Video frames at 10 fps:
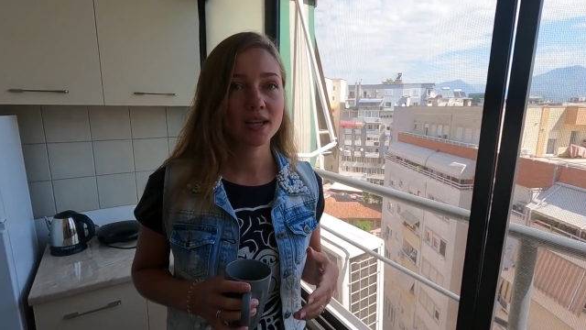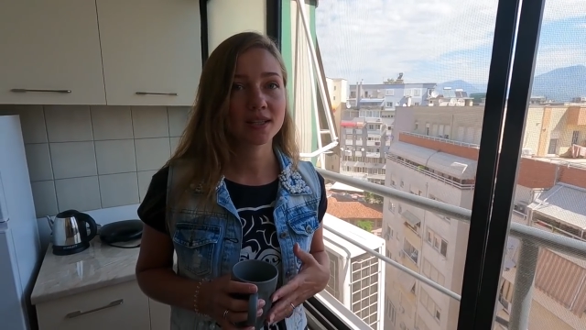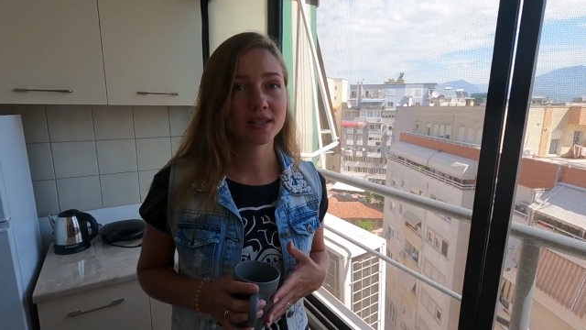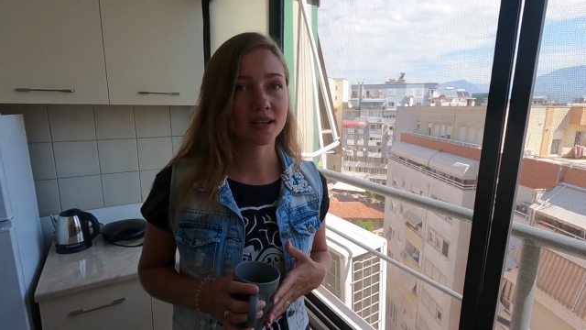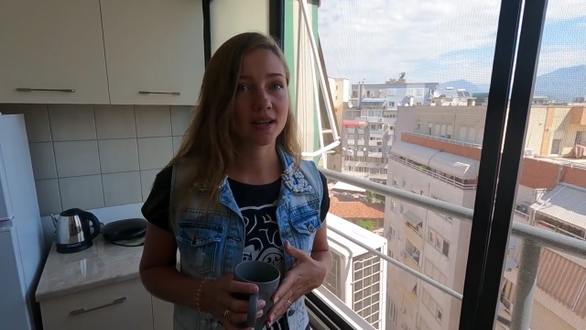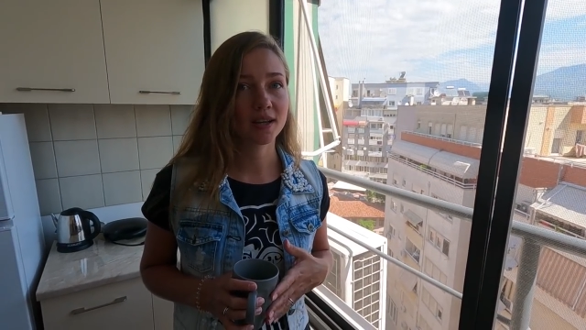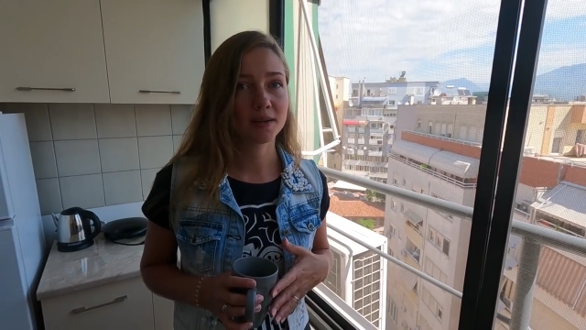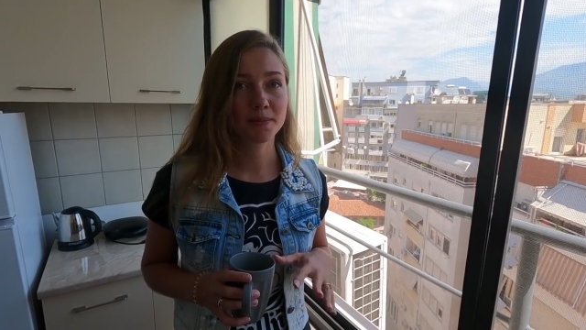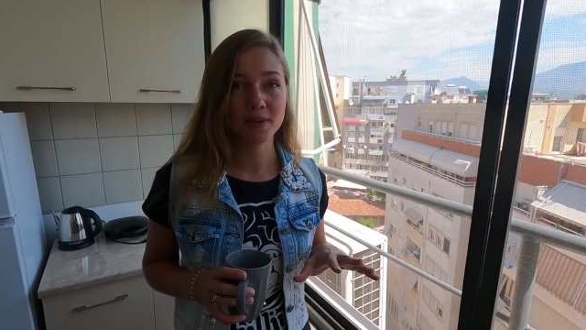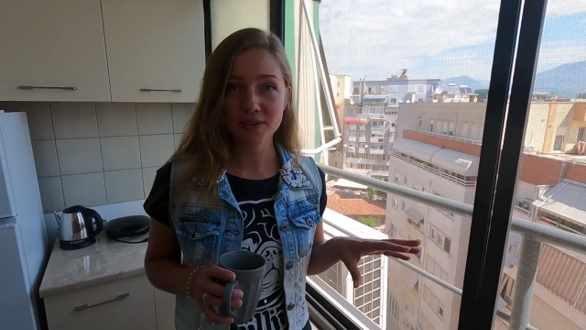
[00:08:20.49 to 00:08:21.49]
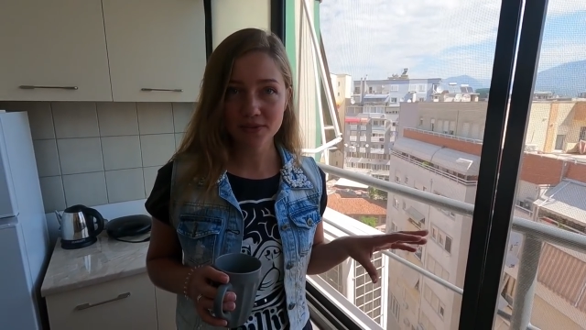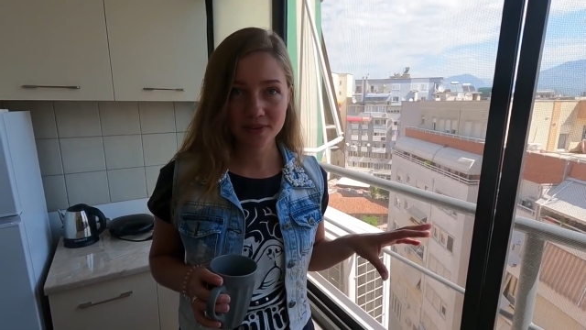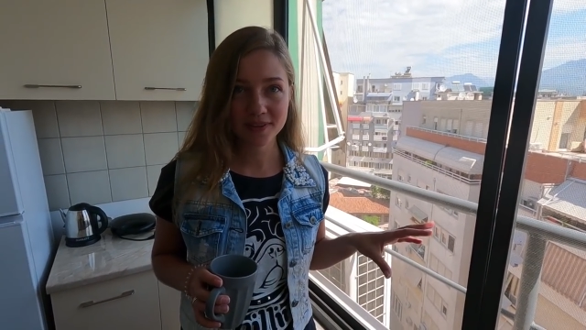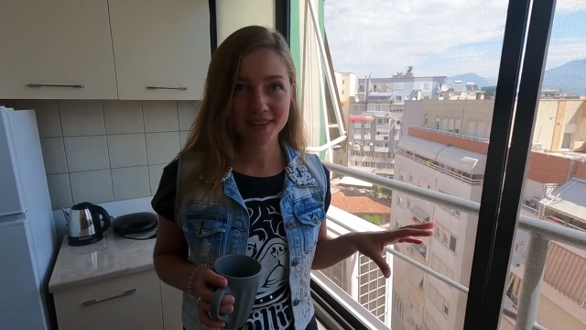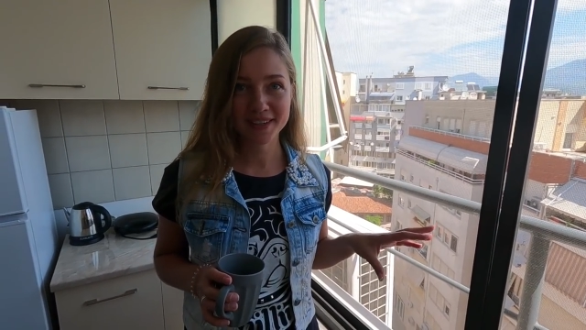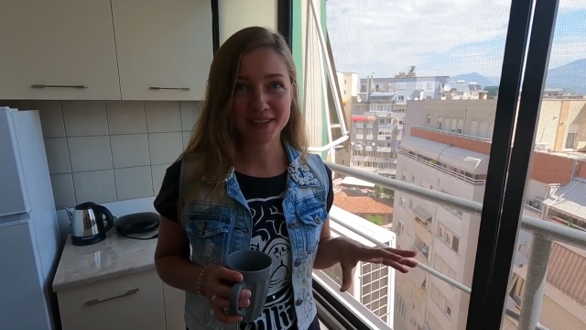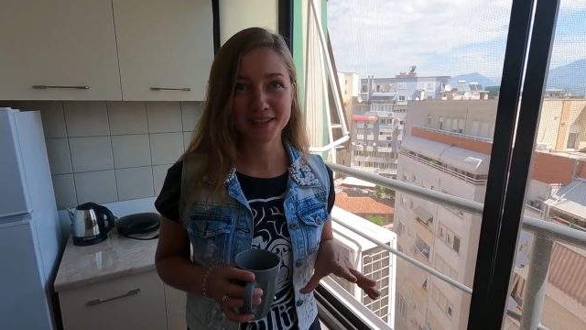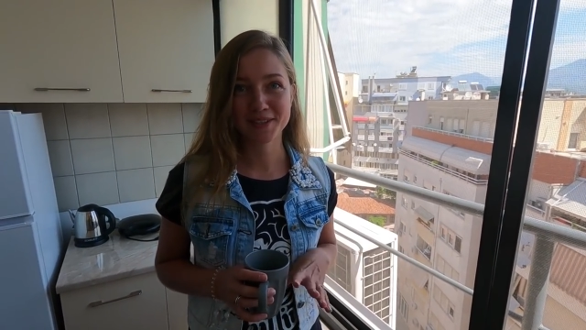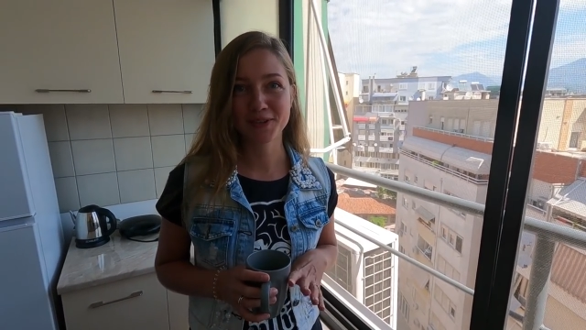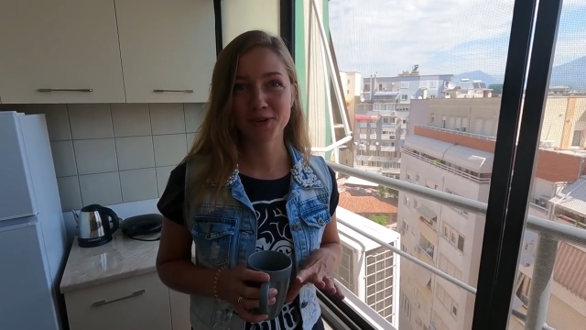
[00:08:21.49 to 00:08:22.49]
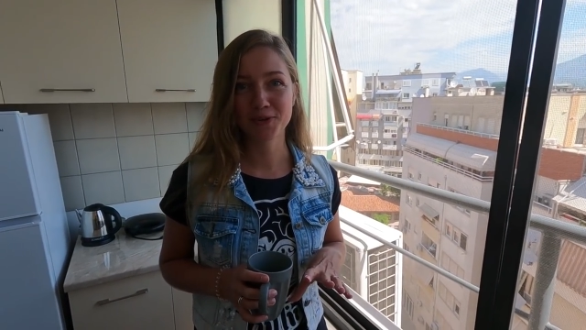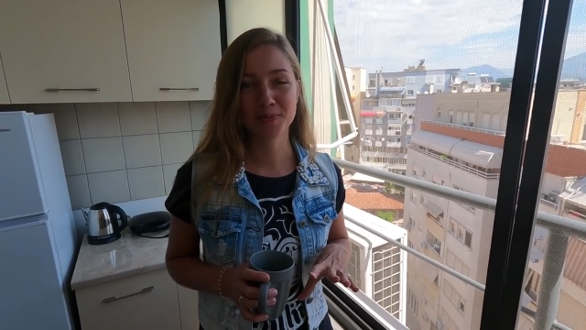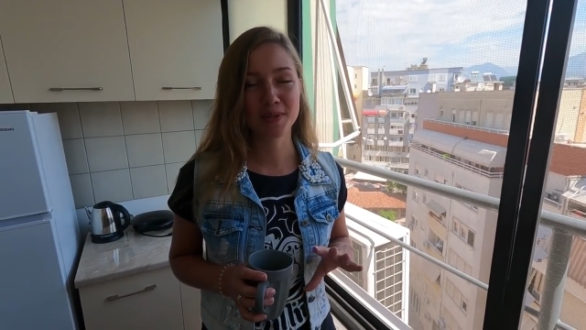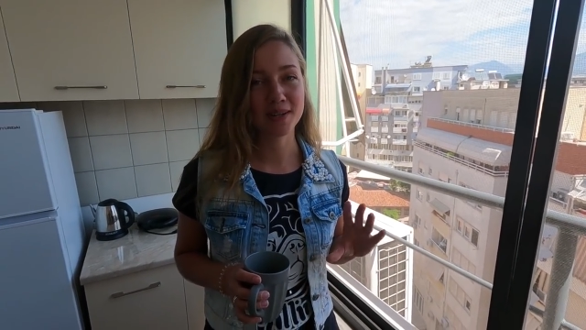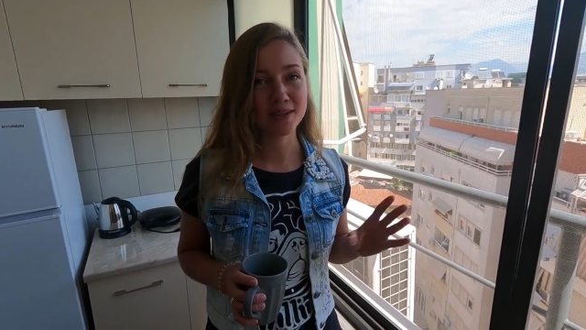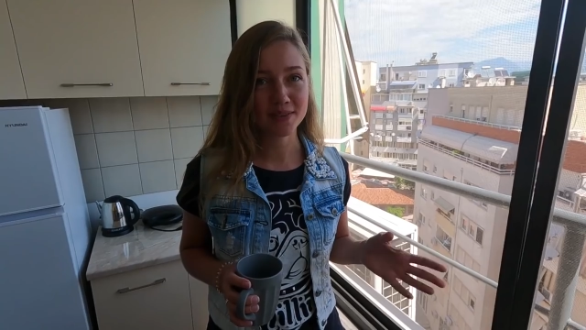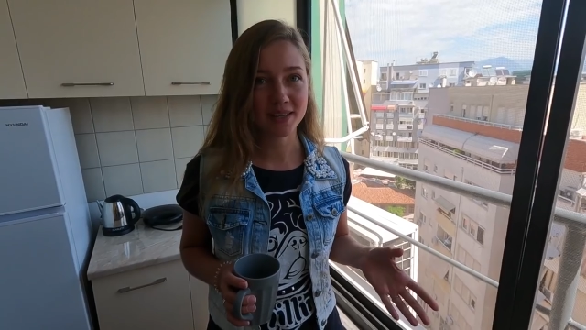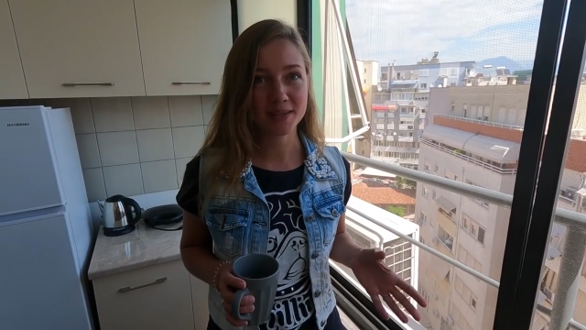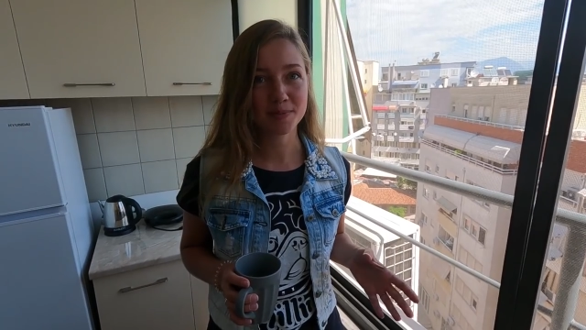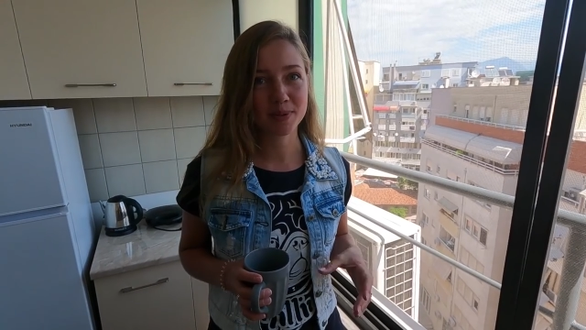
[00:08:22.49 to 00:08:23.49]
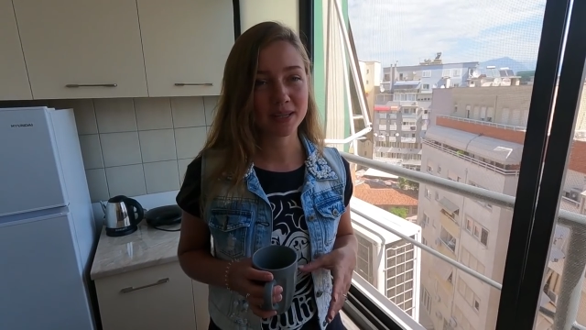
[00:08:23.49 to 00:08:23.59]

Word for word: it's a myth uh, don't believe that,